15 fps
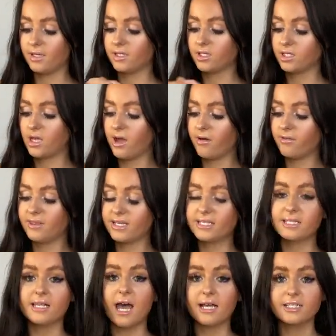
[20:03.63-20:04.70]
So this
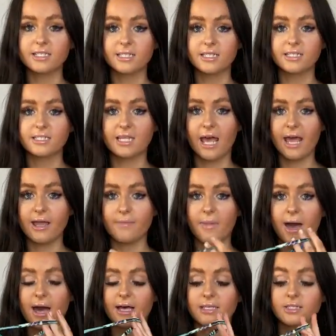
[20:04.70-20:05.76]
is actually the same
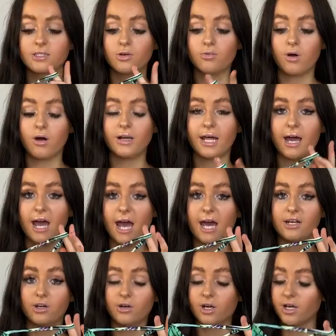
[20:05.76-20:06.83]
as the one that I
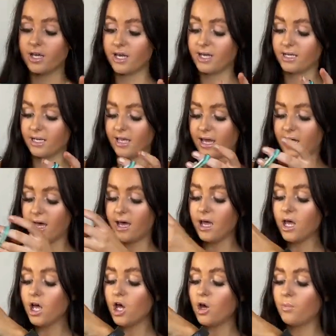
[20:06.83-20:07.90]
had on earlier,
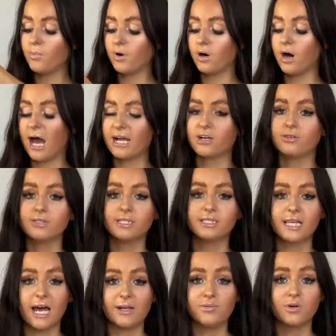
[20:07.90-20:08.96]
but I couldn't
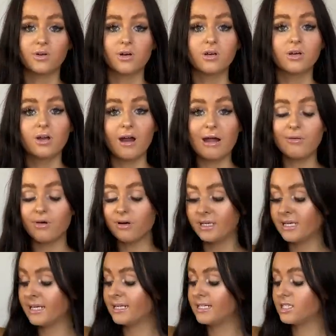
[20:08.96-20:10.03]
decide what colour I
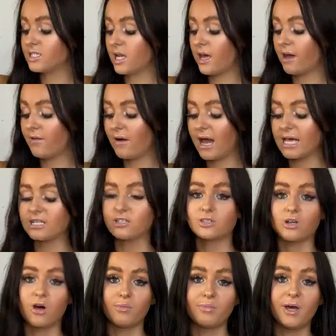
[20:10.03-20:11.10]
wanted, so I just
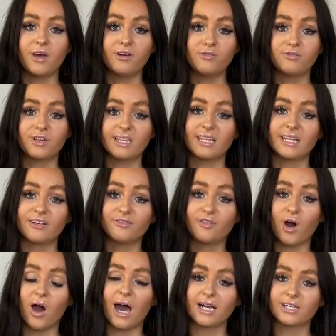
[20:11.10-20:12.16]
got both, and then I
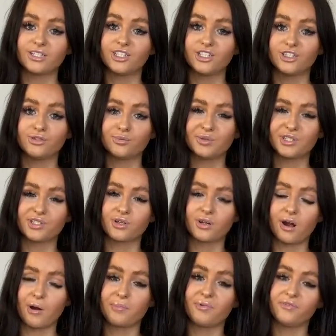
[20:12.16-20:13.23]
thought I could choose which
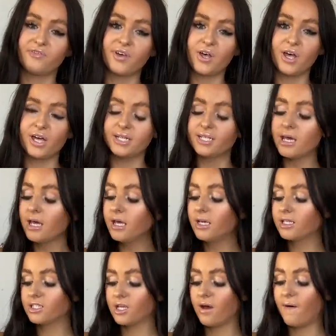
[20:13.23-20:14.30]
colour I preferred.
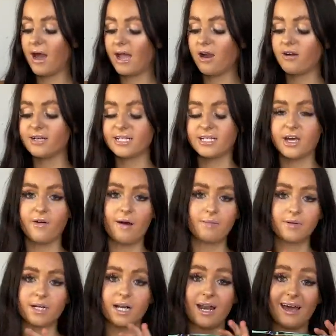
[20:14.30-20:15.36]
So I already know I'm
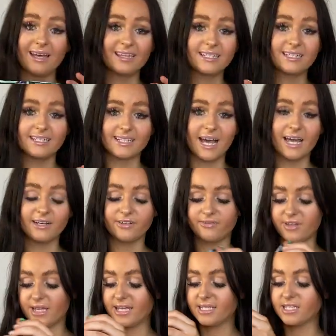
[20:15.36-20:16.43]
going to like the design of
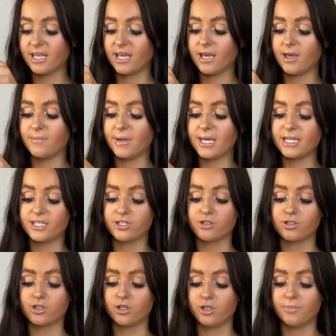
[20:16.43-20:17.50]
this. It's
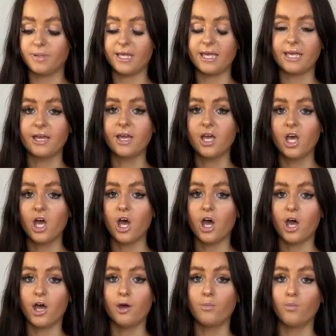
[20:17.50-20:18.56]
just going to be
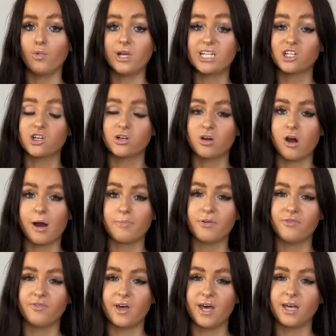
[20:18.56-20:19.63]
which colour I
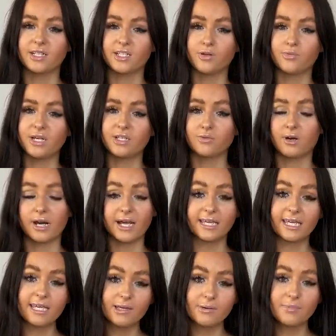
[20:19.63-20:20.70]
prefer to which one I
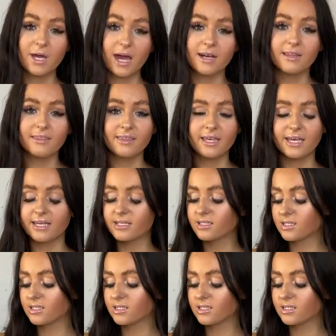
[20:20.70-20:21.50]
keep kind of thing.